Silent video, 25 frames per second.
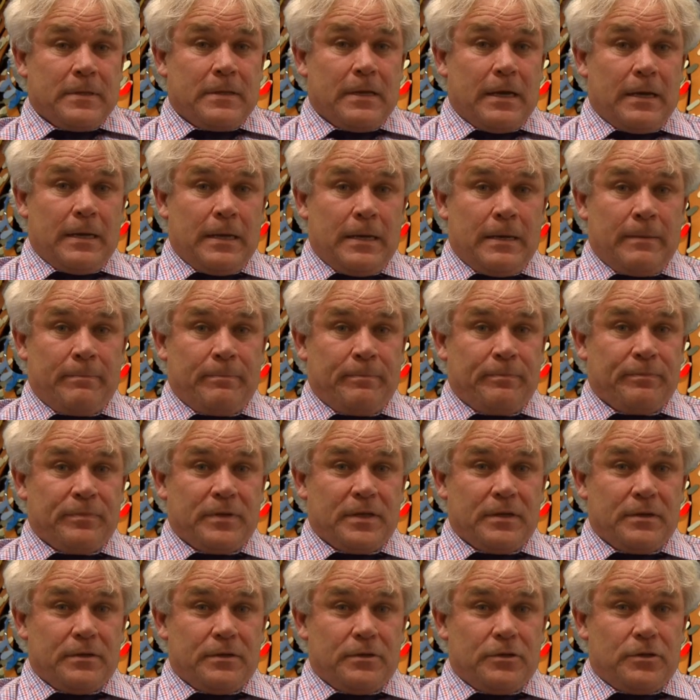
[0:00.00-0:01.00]
Um,
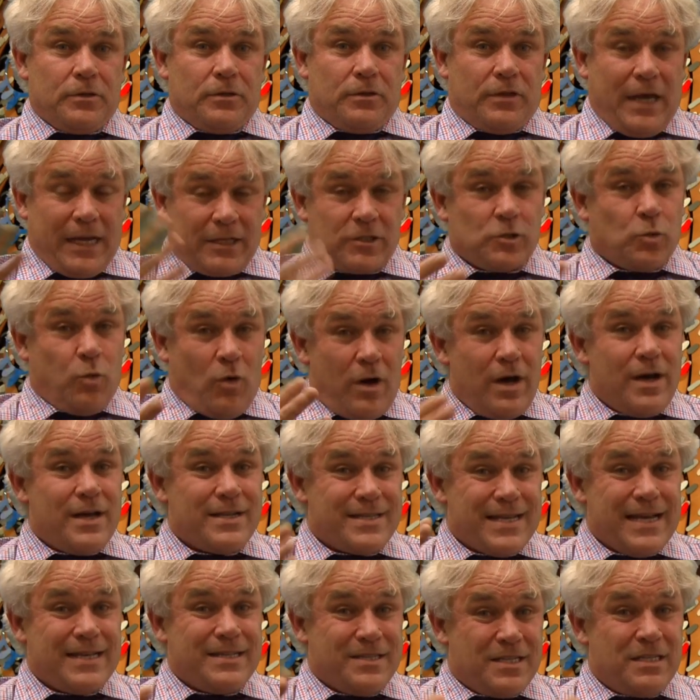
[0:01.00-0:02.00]
that's why
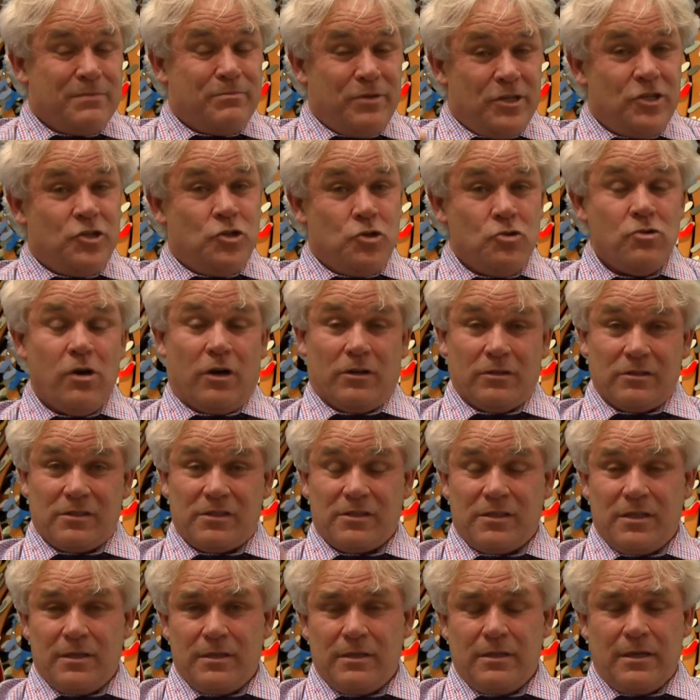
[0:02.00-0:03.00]
it has to be
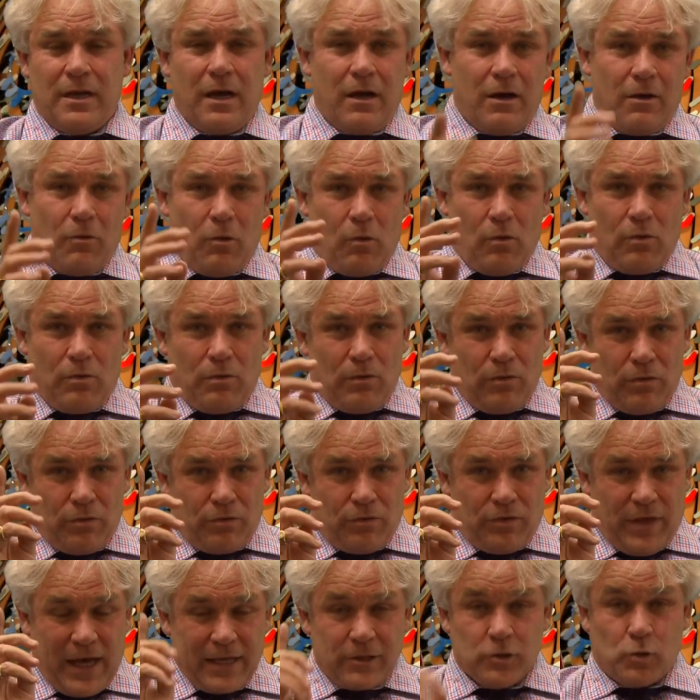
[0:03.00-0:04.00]
nuanced. Now,
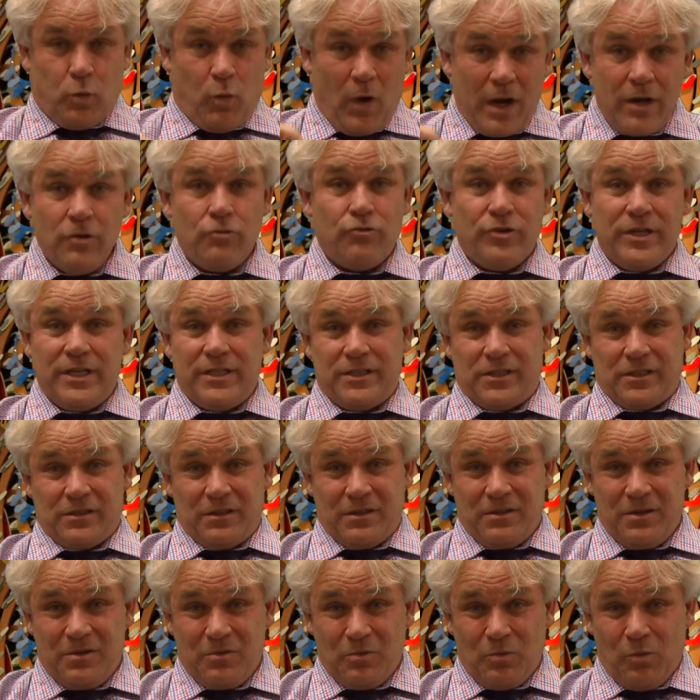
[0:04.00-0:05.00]
that's one reason
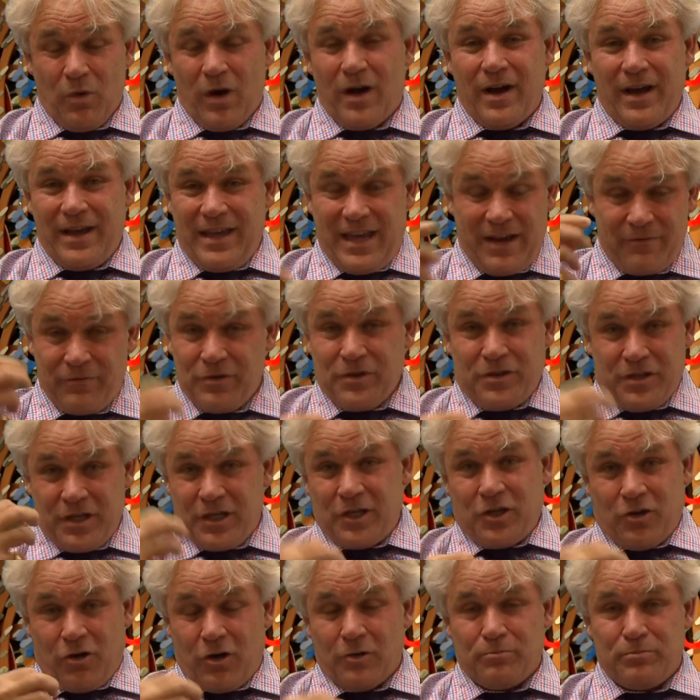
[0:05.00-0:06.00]
why everything
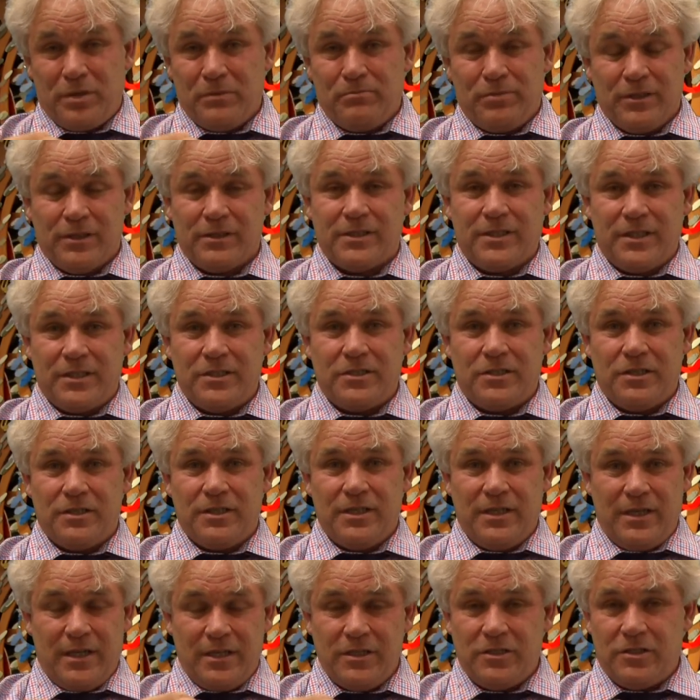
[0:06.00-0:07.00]
can't be built into
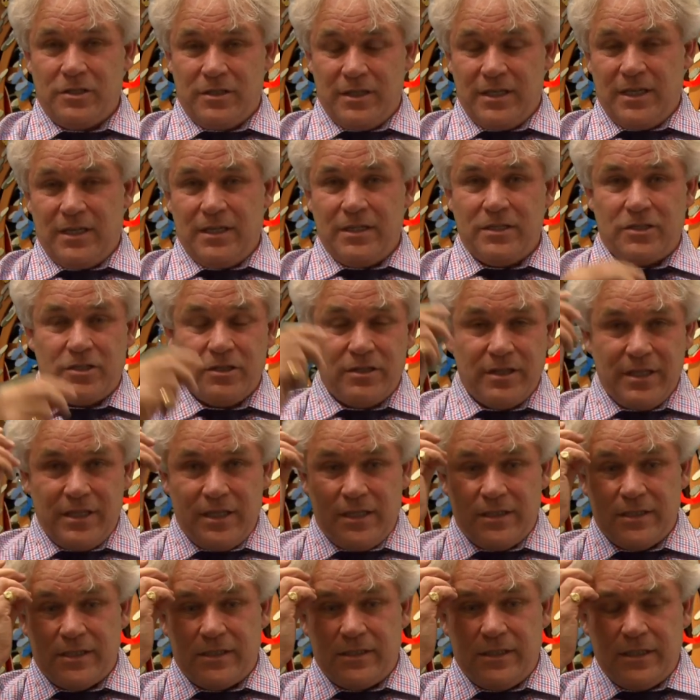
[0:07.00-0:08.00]
the into the into the
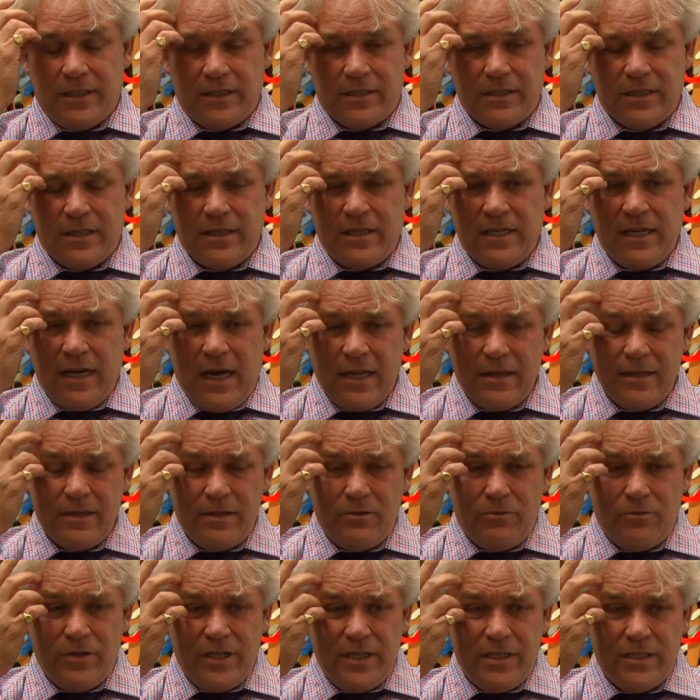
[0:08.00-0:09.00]
instinct. The other
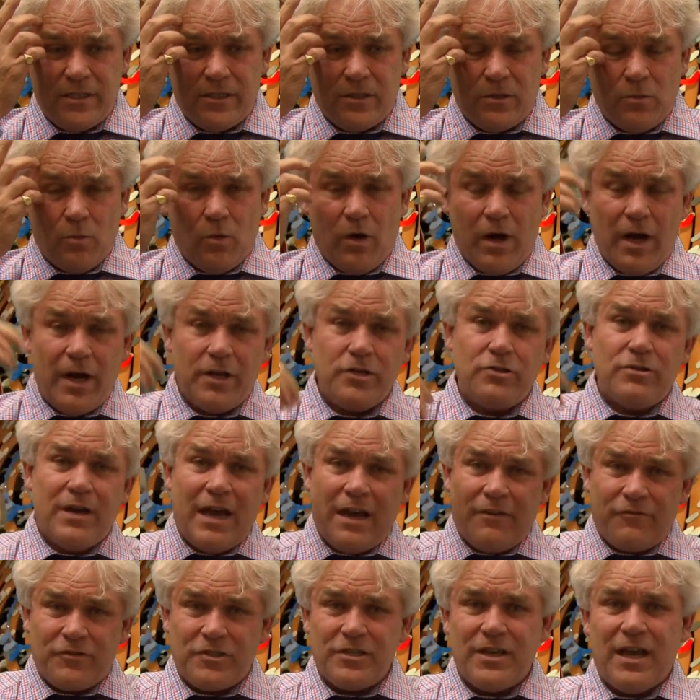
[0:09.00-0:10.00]
reason why you
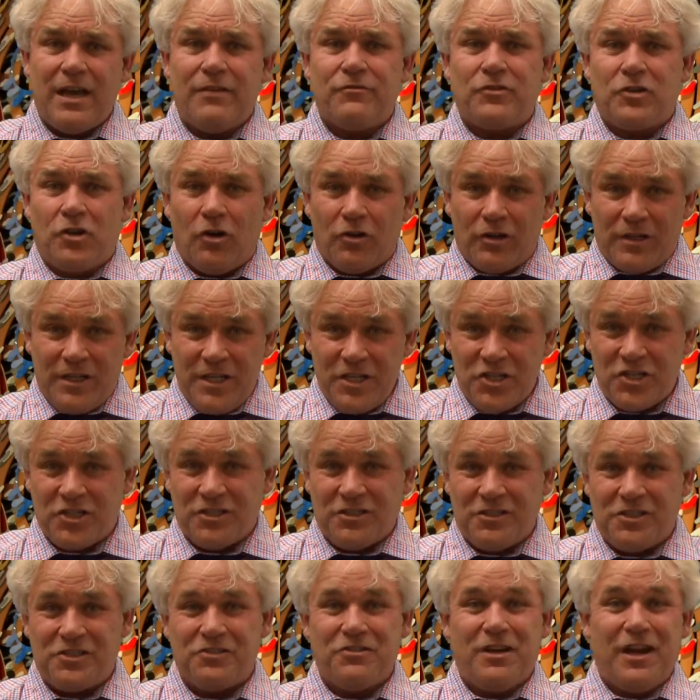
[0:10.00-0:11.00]
have to have
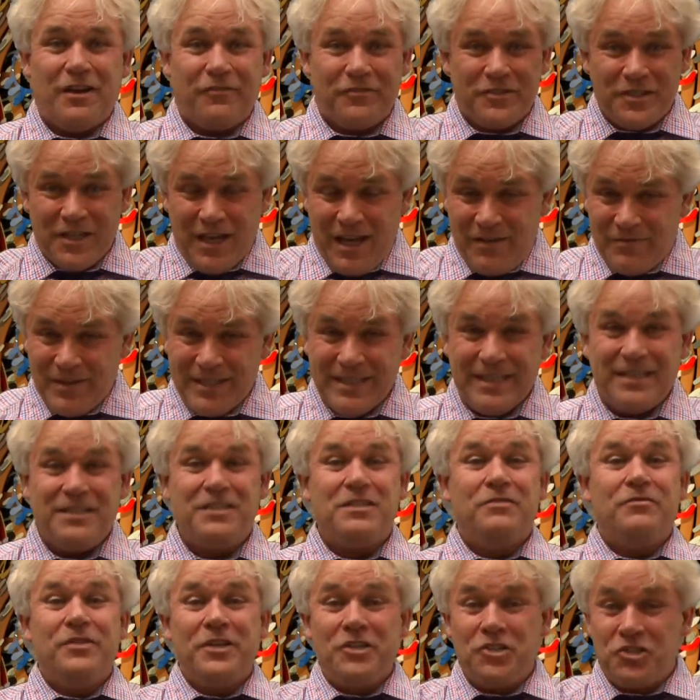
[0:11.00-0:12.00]
cognitions, you have to have an
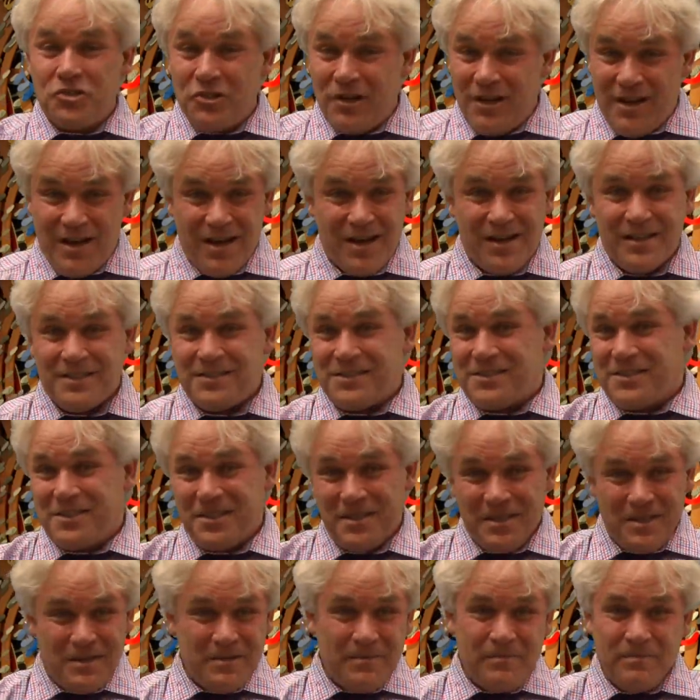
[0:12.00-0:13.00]
individualized
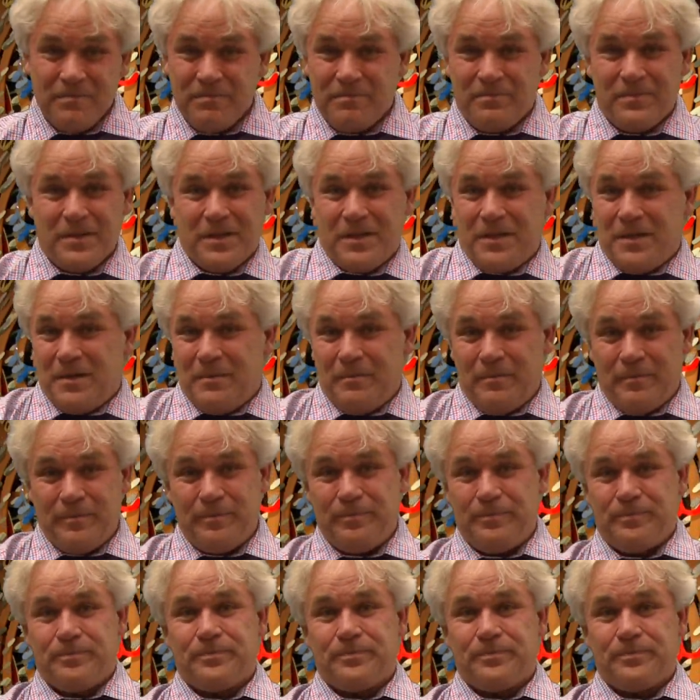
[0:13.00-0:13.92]
um,